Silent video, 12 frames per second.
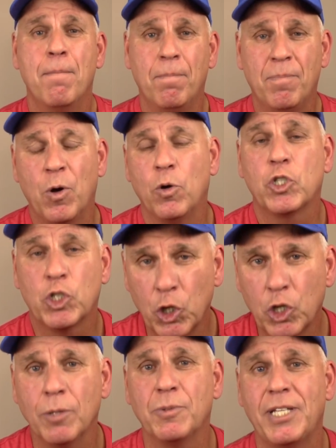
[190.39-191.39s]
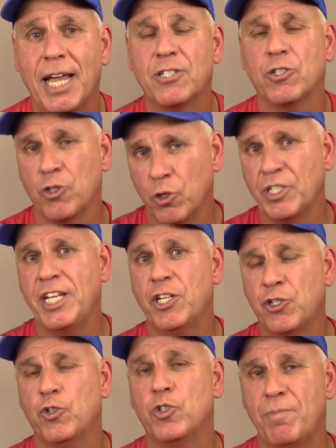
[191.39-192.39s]
those circumstances, those
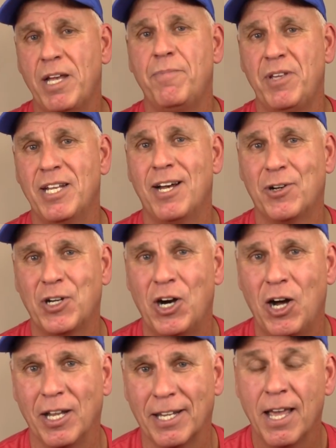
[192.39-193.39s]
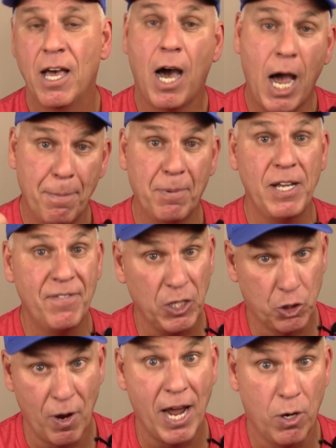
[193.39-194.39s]
issues made me an alcoholic. I believe I
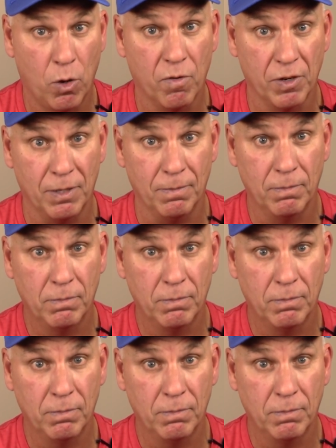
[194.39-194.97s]
drank over them.